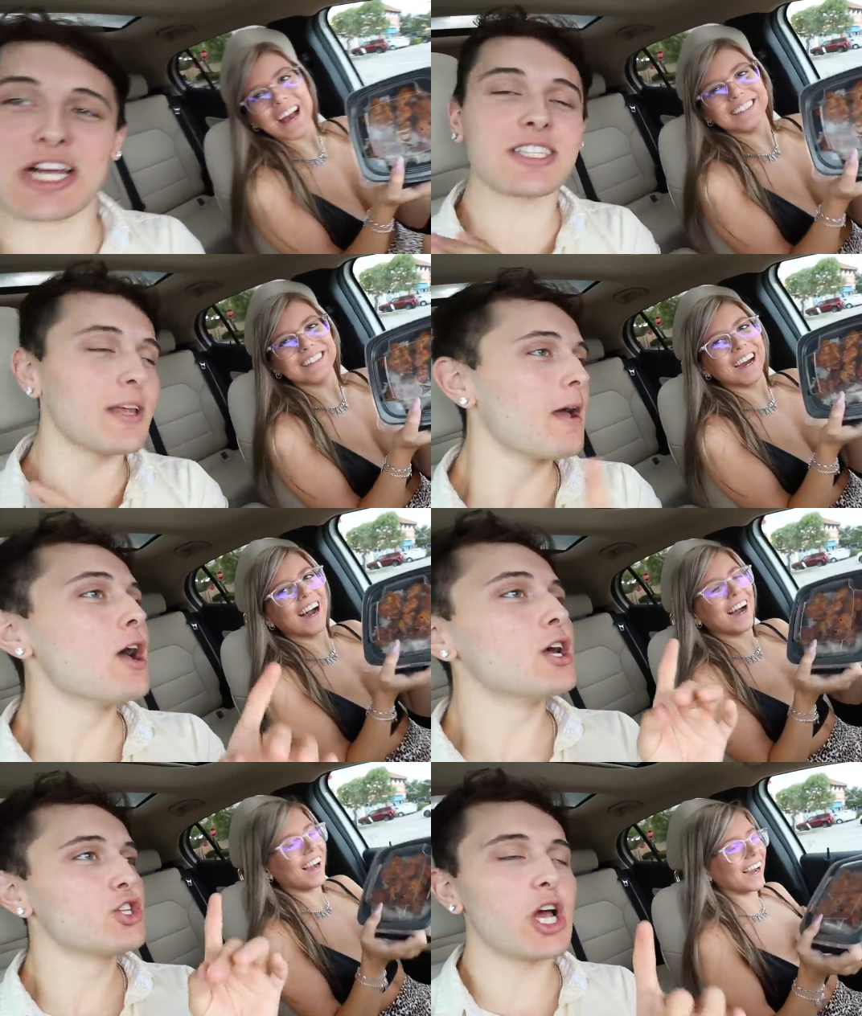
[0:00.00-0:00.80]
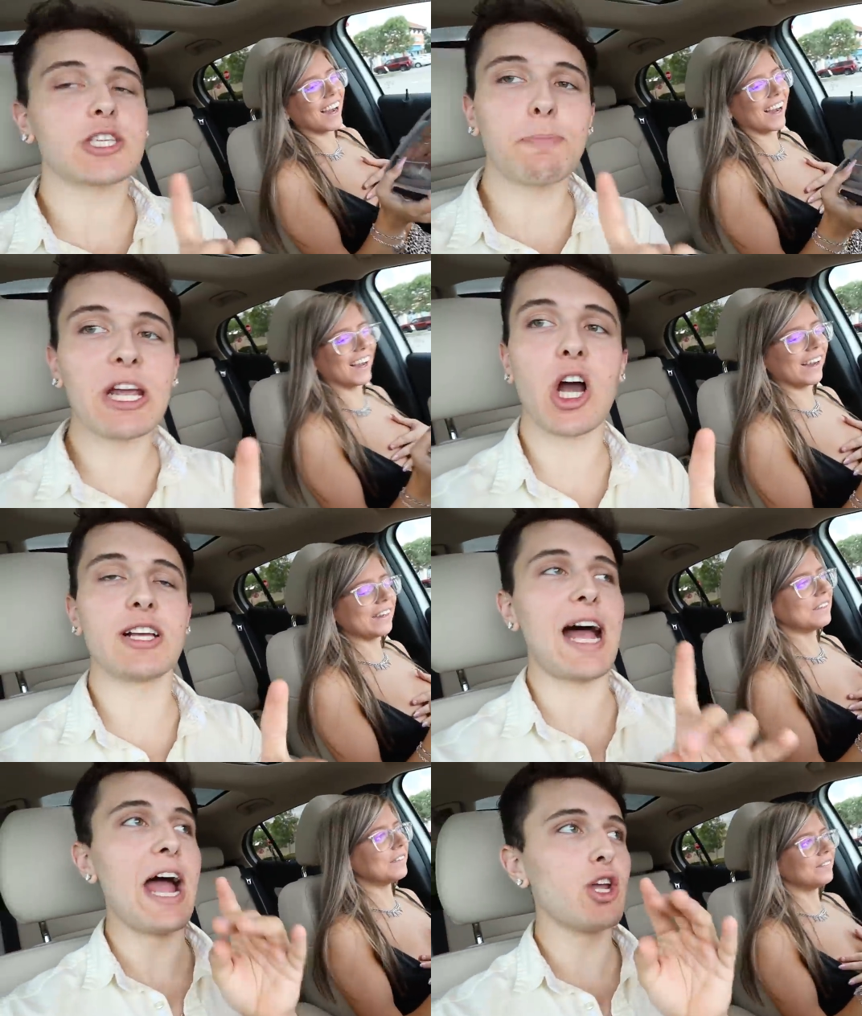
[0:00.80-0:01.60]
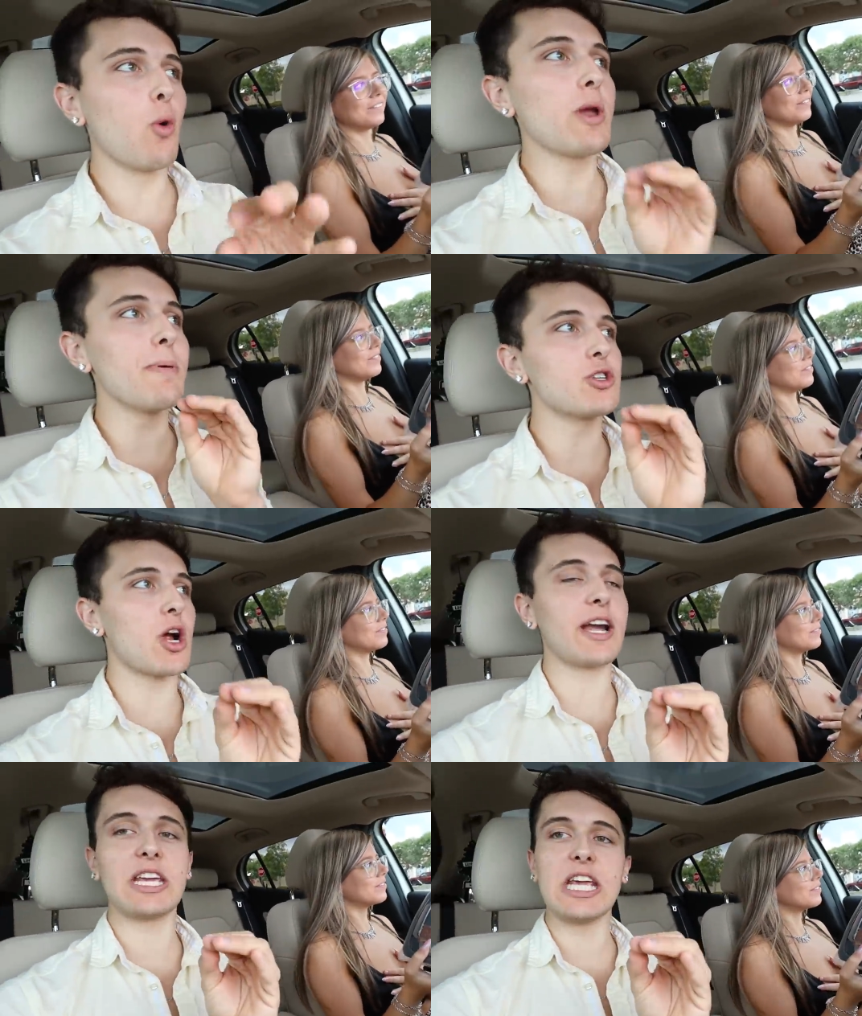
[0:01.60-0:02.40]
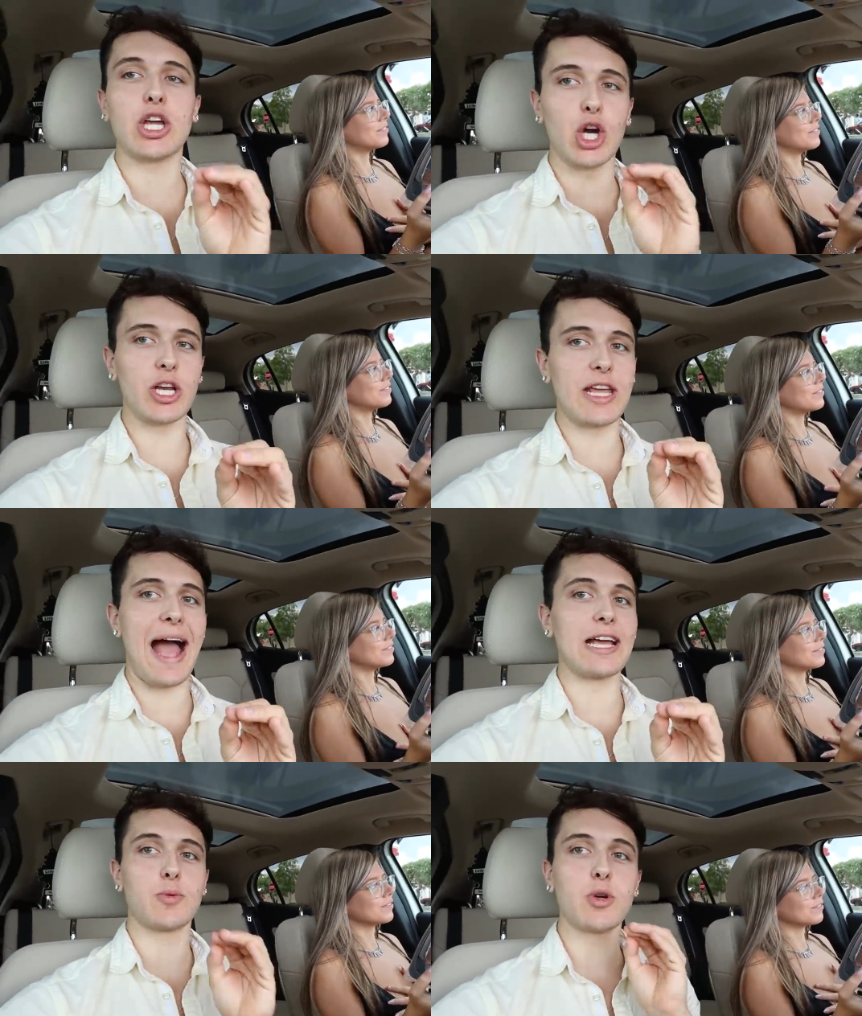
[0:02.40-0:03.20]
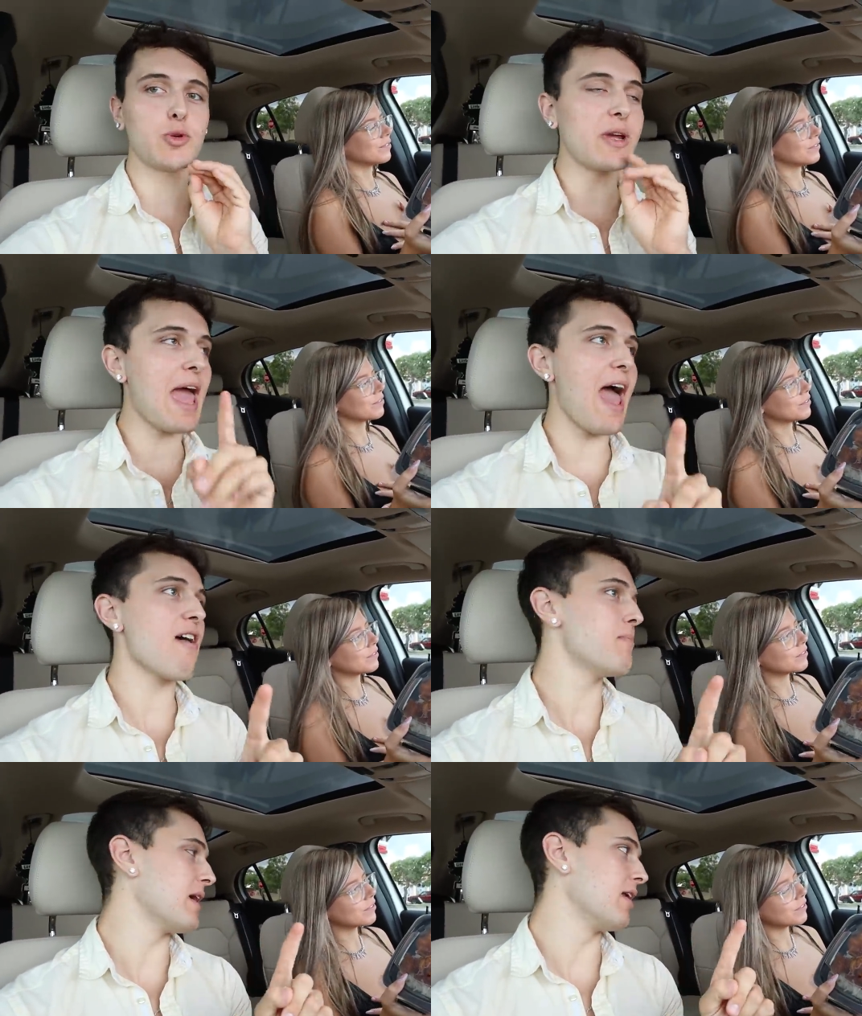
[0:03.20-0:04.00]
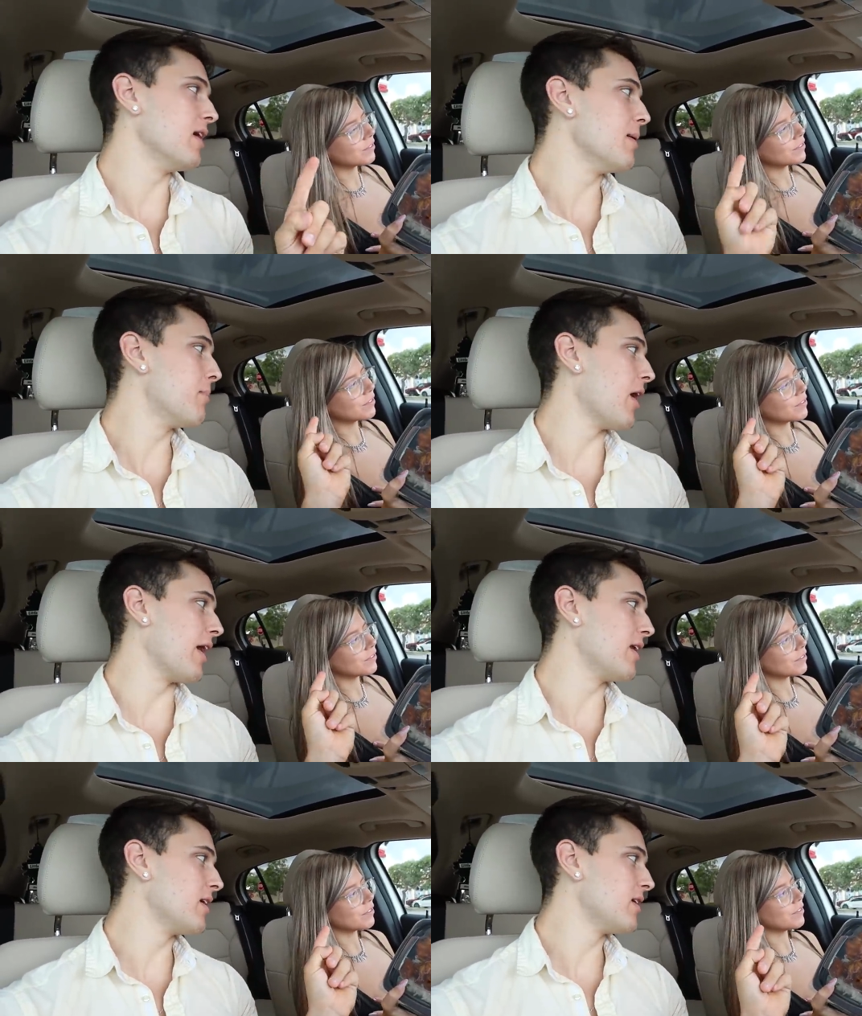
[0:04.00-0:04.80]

Speaker 1: Just because I know we've been trying to eat good, guys, which we have been, but